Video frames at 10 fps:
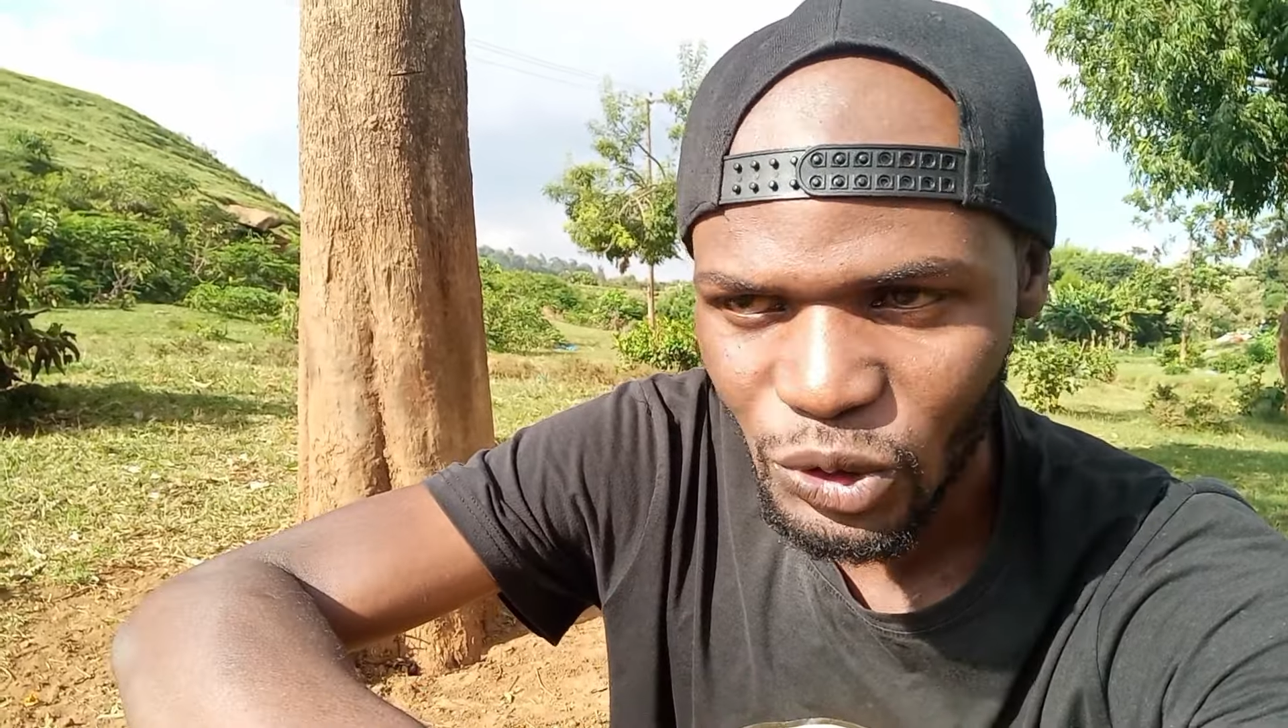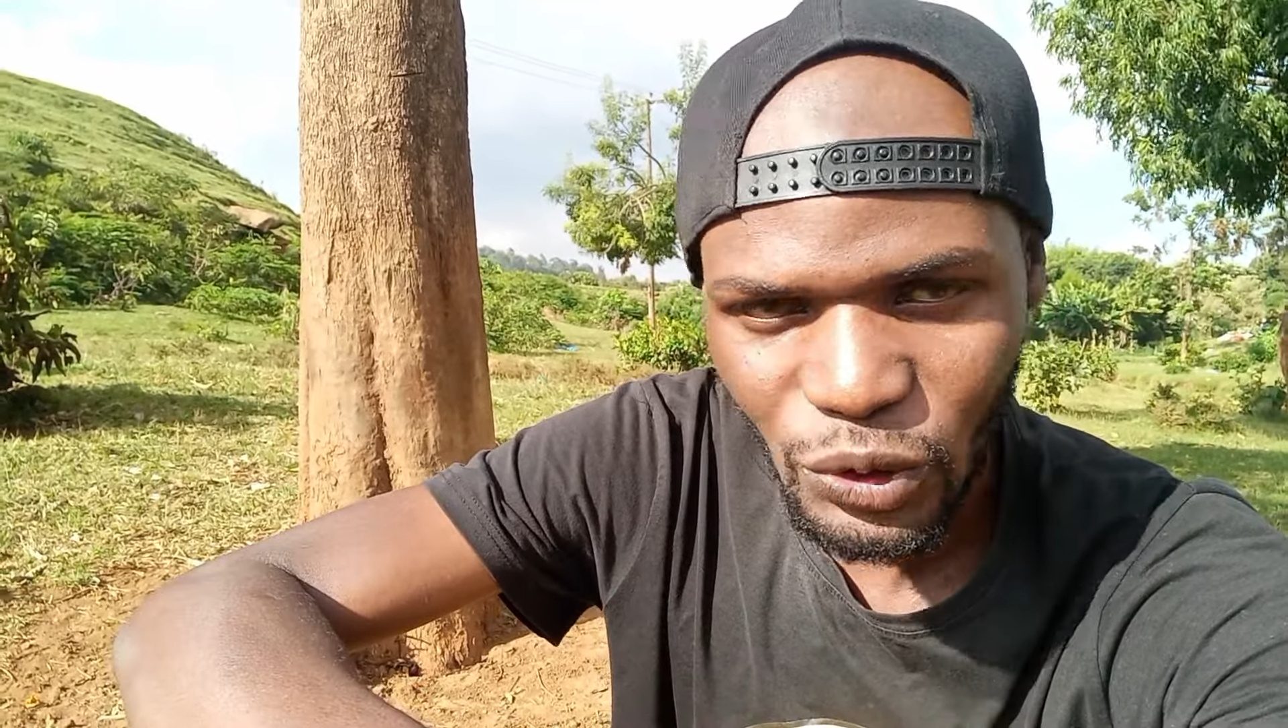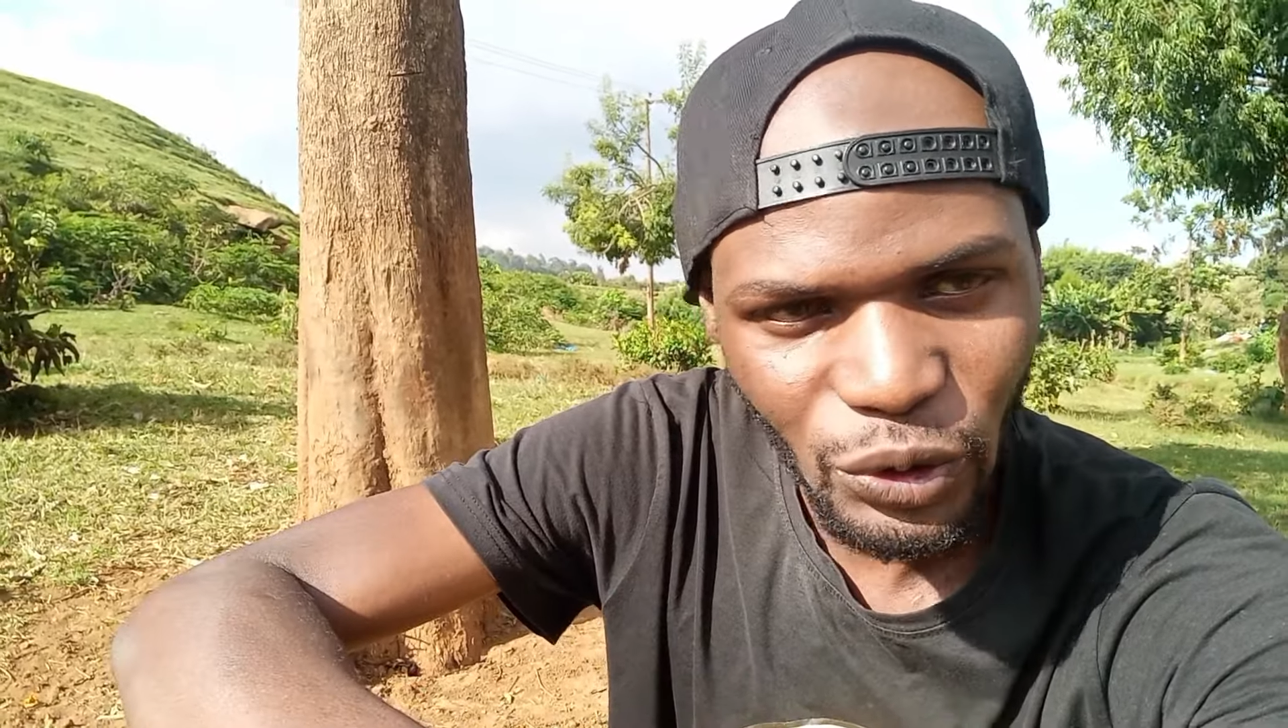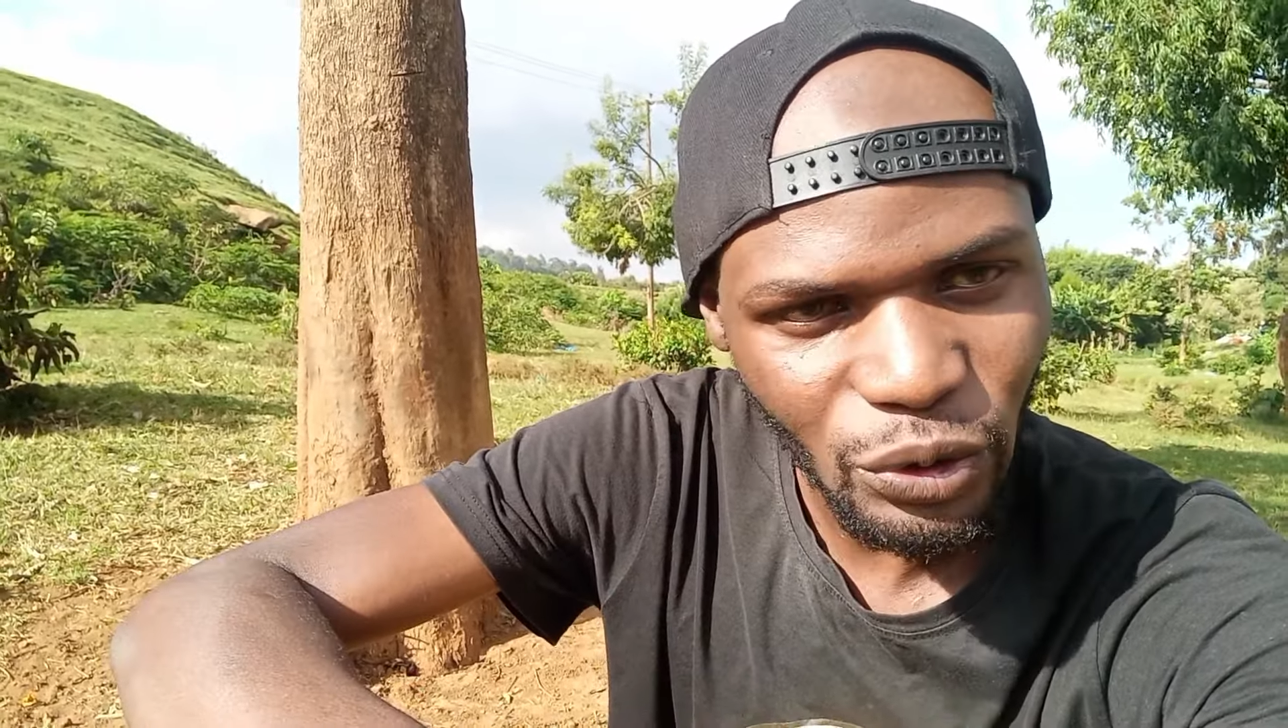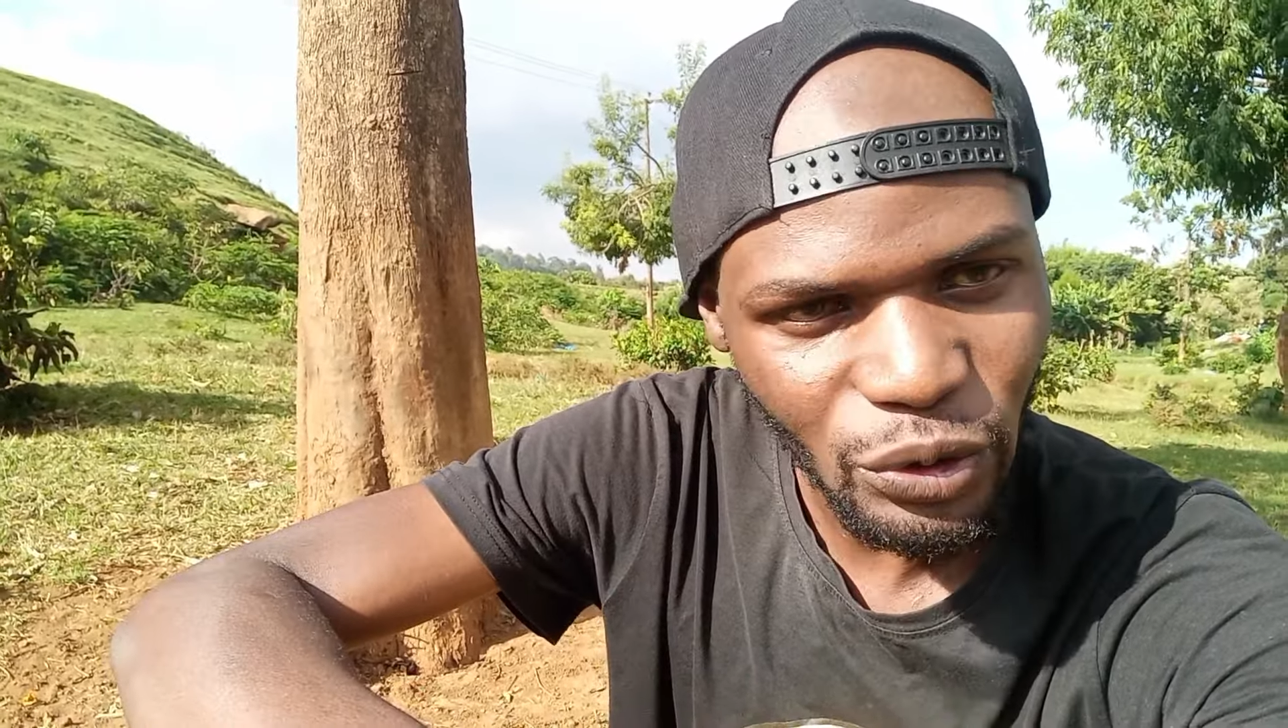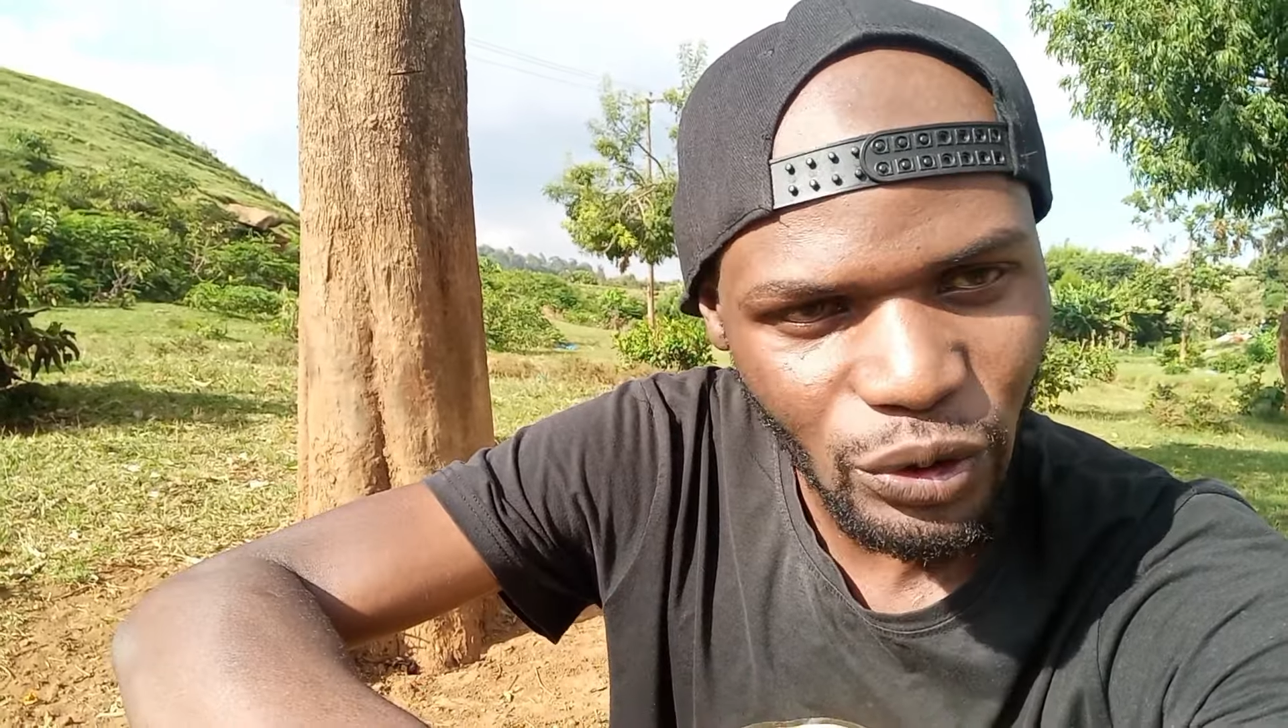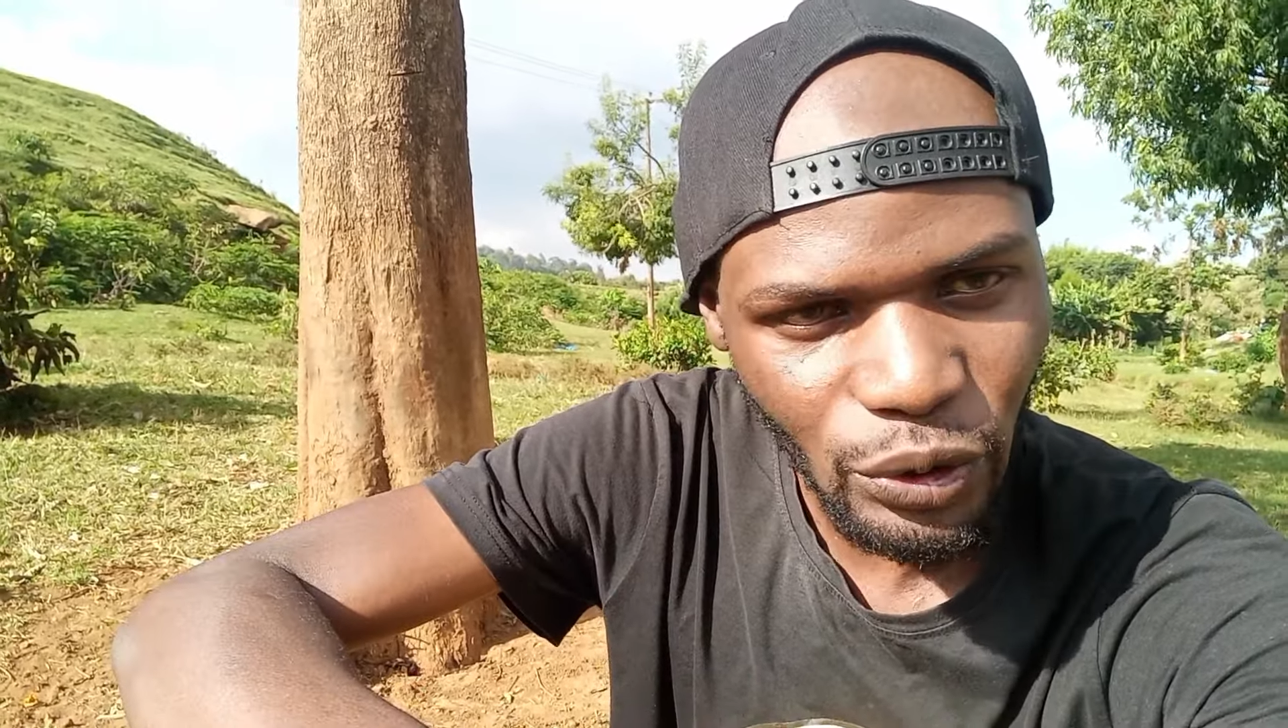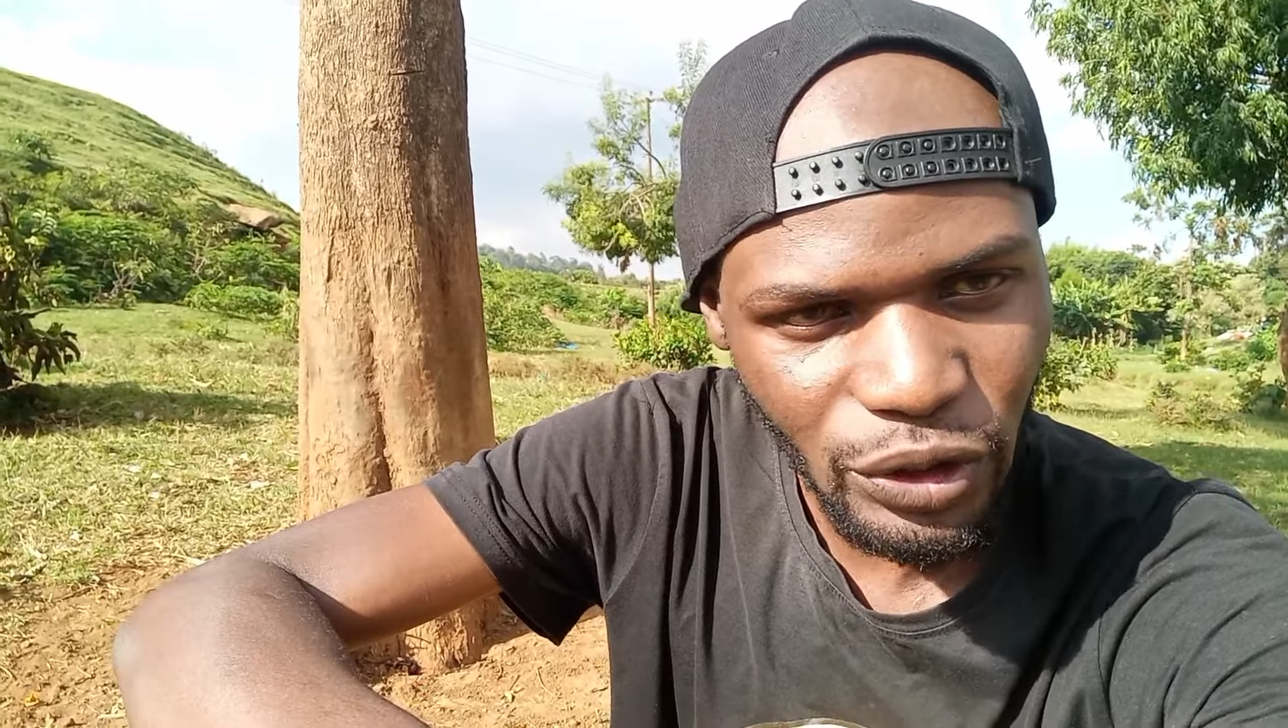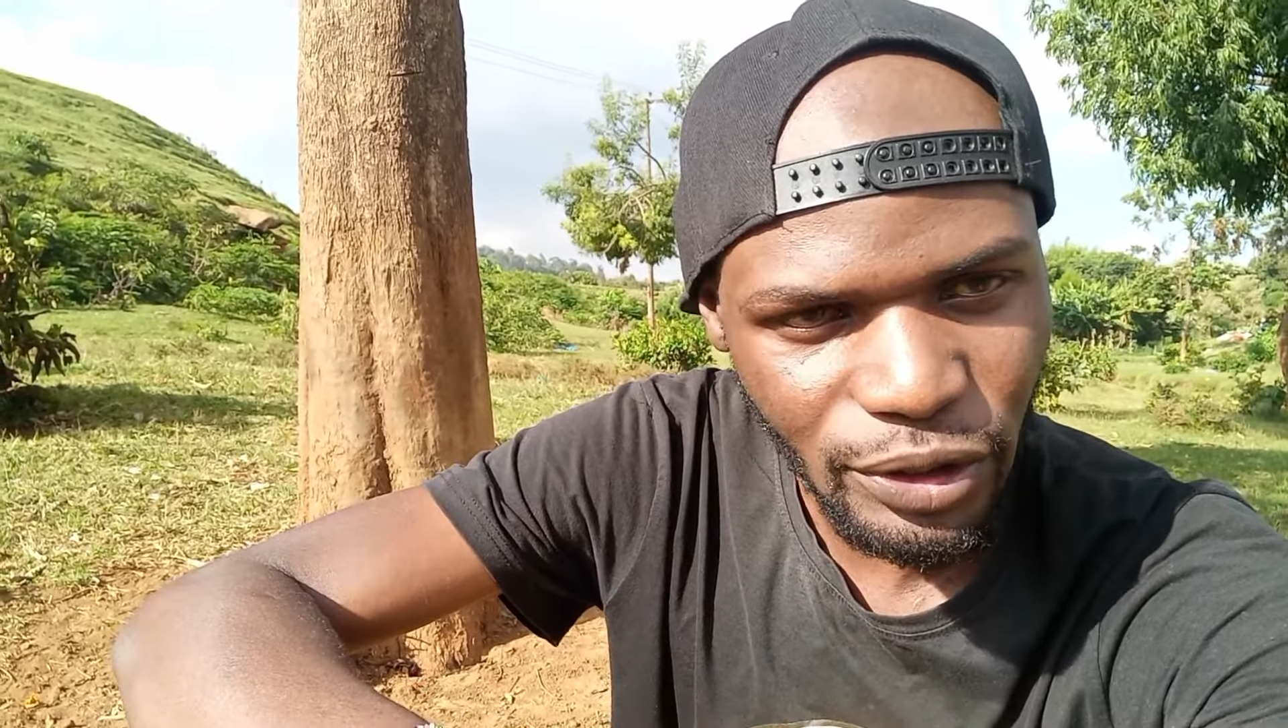on